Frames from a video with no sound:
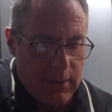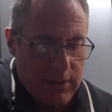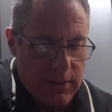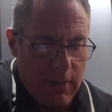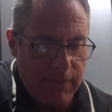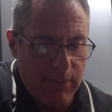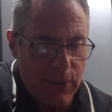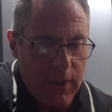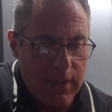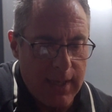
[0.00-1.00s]
So for
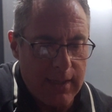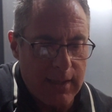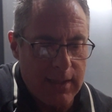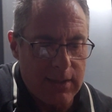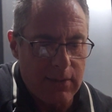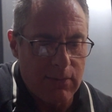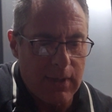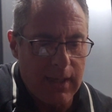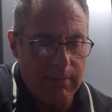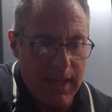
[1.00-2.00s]
me, that isn't
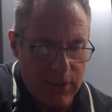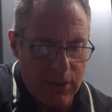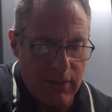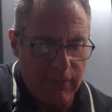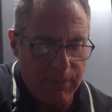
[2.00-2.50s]
really much of a